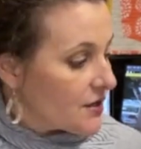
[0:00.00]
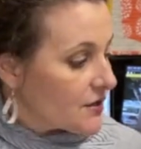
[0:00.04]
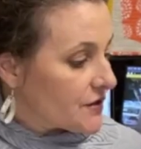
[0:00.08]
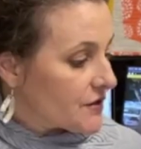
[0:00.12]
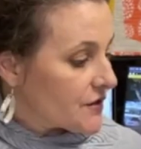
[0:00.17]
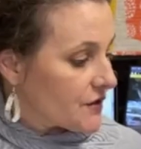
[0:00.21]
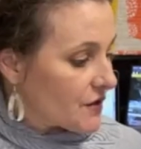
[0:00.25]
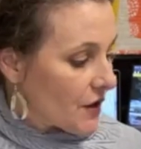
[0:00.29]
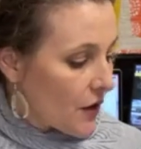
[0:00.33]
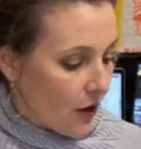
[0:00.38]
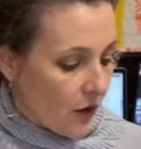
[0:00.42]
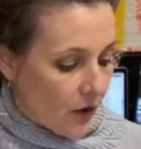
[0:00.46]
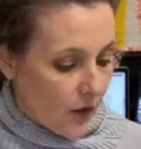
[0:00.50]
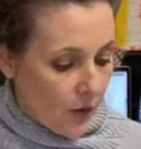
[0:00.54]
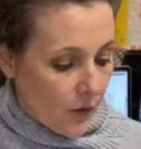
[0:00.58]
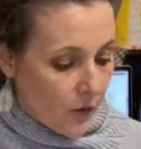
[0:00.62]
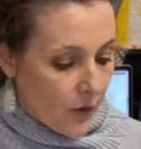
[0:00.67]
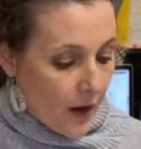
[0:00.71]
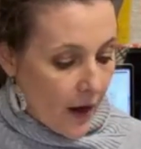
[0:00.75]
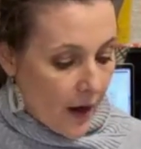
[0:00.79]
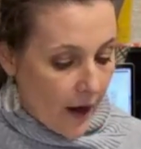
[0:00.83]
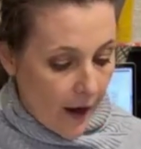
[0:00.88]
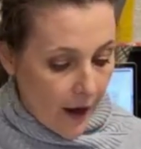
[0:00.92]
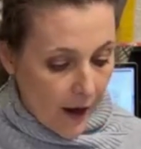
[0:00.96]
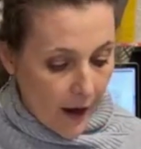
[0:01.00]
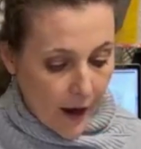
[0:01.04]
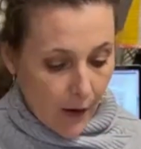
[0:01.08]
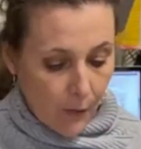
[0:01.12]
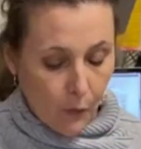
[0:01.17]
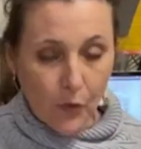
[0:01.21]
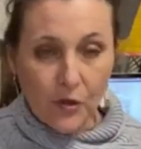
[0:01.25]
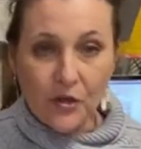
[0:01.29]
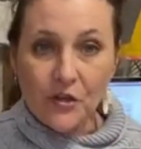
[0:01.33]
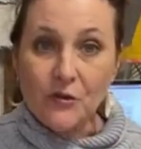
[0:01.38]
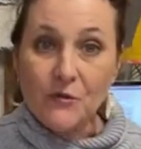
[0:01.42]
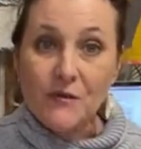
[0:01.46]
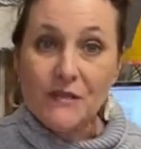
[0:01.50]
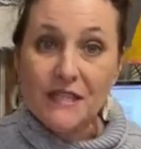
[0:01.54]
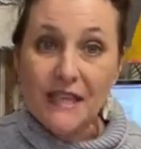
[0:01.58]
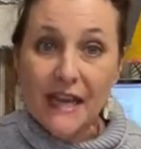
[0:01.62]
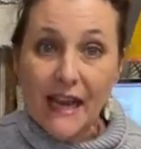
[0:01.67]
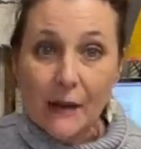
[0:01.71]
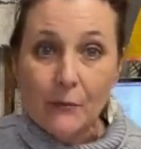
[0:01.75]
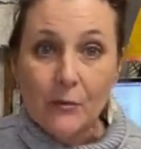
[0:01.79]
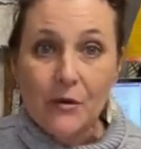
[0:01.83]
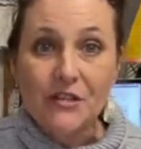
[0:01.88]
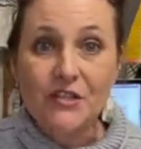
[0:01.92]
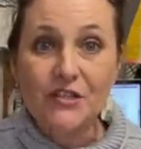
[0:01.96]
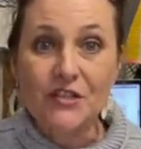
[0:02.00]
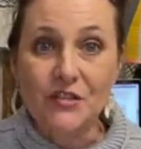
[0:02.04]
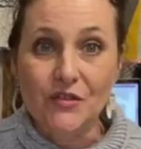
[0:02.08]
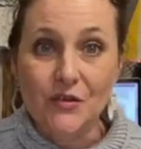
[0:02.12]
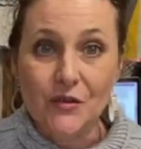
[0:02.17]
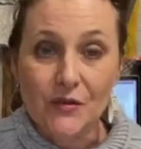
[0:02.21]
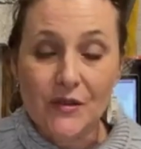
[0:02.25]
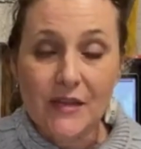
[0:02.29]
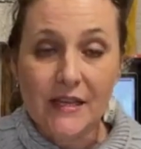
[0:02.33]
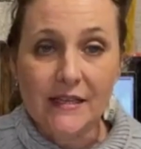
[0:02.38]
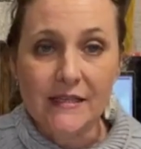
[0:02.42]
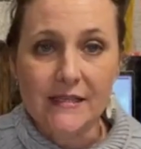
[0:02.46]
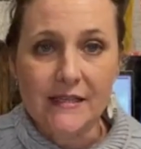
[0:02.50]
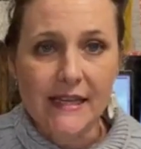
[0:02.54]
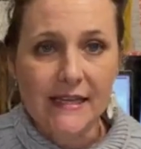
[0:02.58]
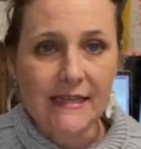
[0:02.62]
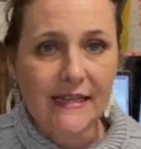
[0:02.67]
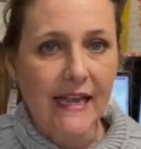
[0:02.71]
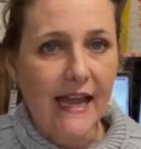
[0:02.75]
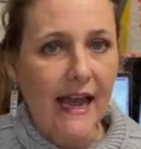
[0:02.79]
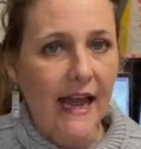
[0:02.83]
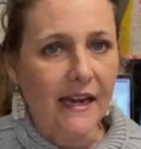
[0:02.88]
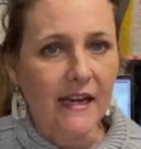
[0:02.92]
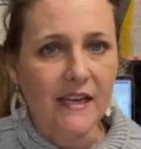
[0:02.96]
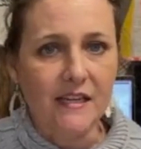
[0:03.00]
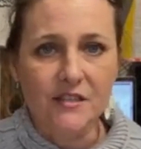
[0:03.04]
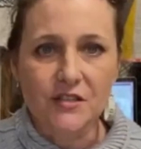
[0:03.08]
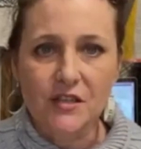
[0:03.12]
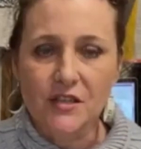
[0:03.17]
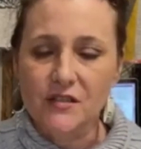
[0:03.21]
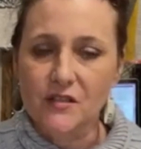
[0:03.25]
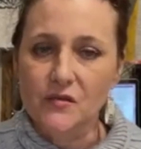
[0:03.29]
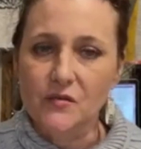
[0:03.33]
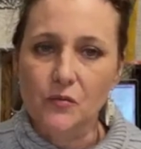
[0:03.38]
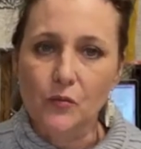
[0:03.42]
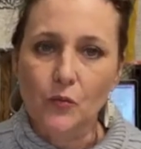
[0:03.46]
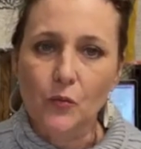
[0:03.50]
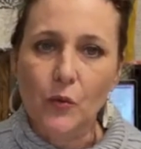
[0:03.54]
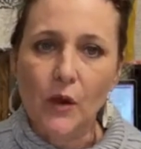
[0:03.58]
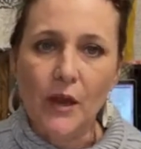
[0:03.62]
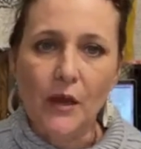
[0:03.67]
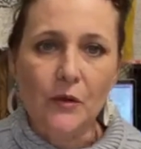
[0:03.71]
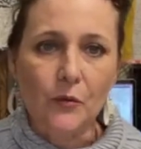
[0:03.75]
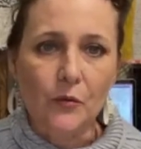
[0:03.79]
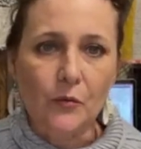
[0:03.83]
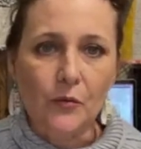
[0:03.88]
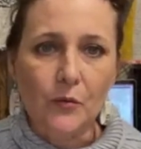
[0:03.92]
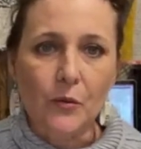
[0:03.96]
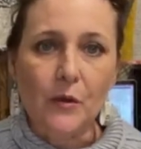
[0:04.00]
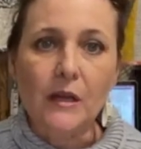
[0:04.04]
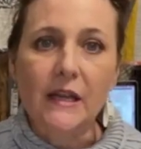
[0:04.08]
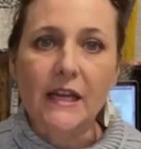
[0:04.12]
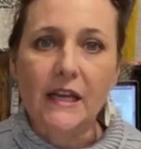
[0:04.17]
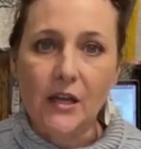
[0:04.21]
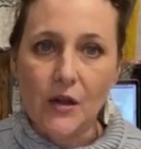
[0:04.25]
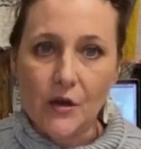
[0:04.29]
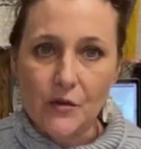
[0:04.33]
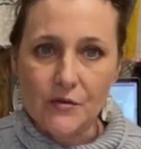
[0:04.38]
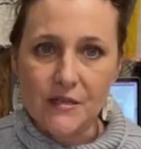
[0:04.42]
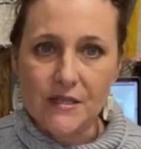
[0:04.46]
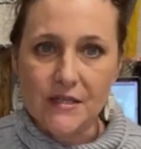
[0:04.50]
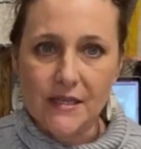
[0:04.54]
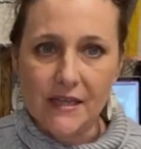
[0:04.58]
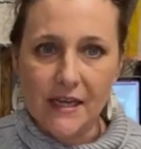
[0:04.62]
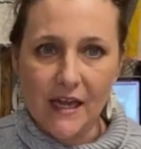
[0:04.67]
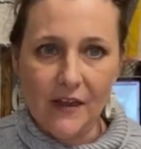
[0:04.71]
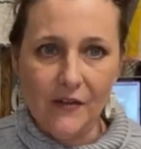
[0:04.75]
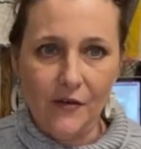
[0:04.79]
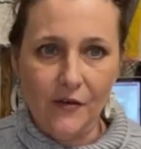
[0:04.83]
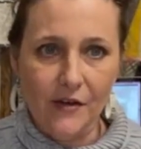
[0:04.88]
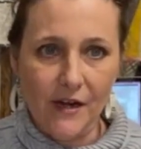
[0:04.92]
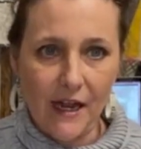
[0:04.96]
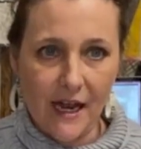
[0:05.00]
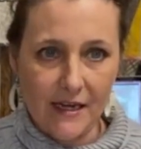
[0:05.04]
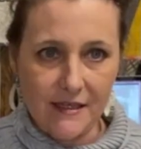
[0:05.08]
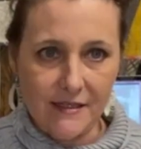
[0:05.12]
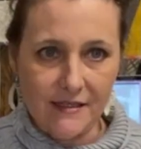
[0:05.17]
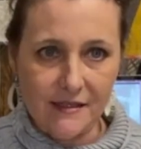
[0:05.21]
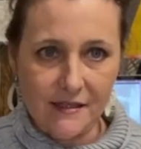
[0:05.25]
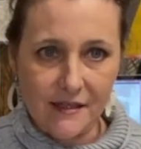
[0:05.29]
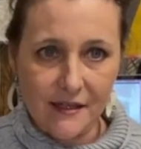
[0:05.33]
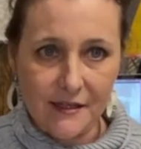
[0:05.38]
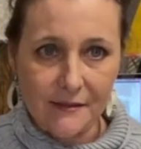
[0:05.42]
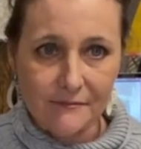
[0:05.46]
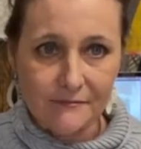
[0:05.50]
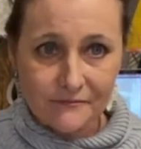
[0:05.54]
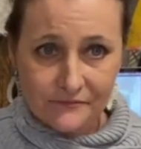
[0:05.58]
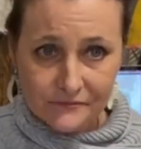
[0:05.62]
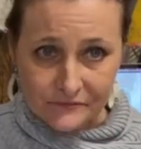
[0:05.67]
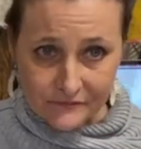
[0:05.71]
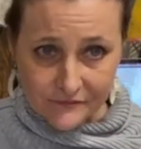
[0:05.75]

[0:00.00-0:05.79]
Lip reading: So when you sandwich and do things like that, it really goes together nicely.